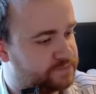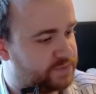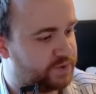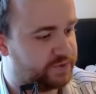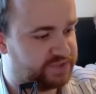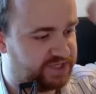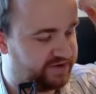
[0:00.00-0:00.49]

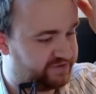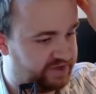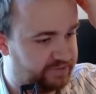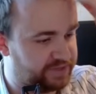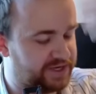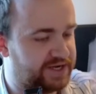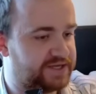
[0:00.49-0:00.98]
But definitely
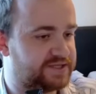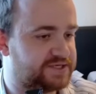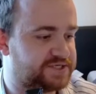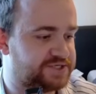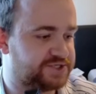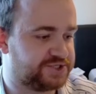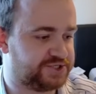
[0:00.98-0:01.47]
playing this.
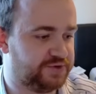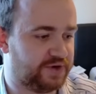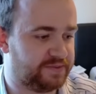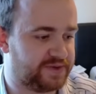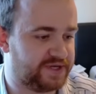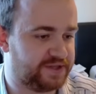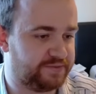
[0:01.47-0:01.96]
It's just, do I
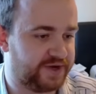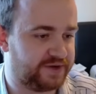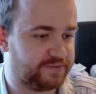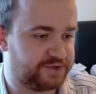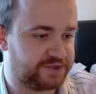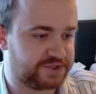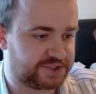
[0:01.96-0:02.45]
play the
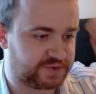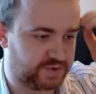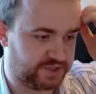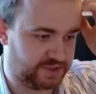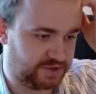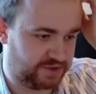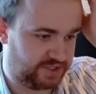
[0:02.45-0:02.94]
Beckman and
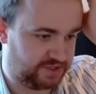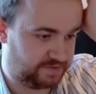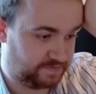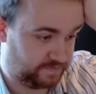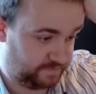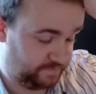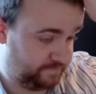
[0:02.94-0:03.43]
swing 9?
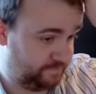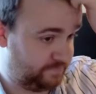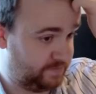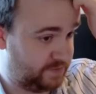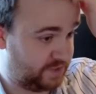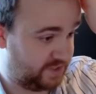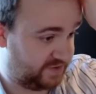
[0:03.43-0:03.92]

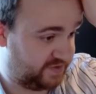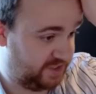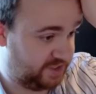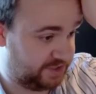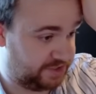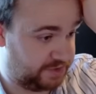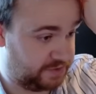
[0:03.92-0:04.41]
I think
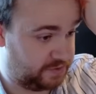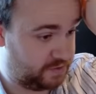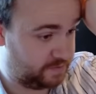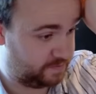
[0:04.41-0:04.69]
I do.